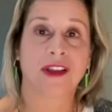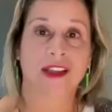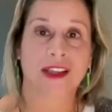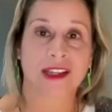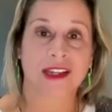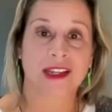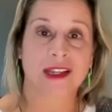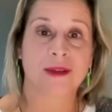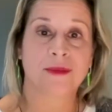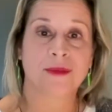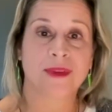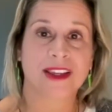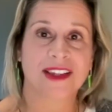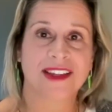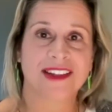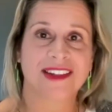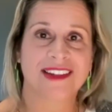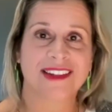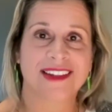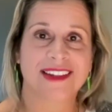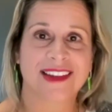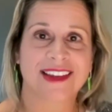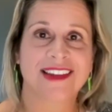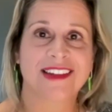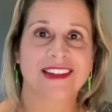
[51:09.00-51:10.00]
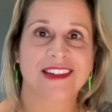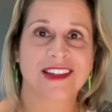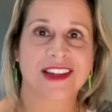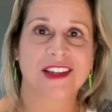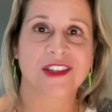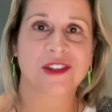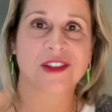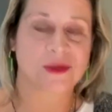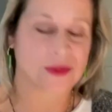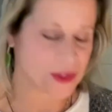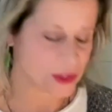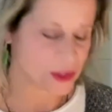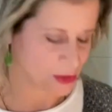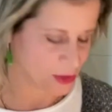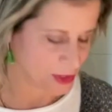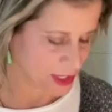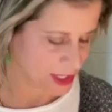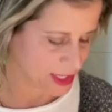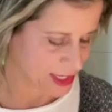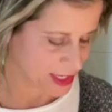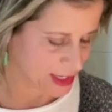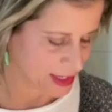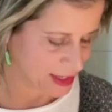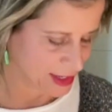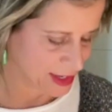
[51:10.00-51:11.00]
in getting me in, in touch with
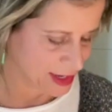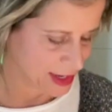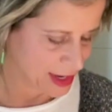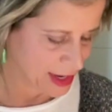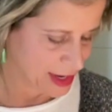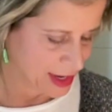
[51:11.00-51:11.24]
Tristan.